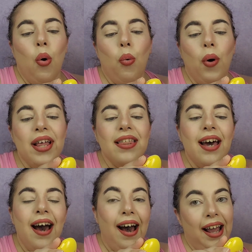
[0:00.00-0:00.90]
what
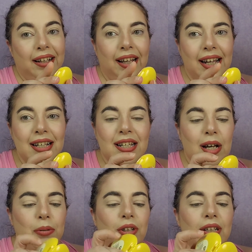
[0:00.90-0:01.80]
the Highlight
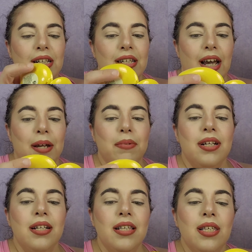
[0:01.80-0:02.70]
Double
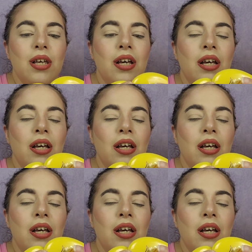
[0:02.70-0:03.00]
Diamonds,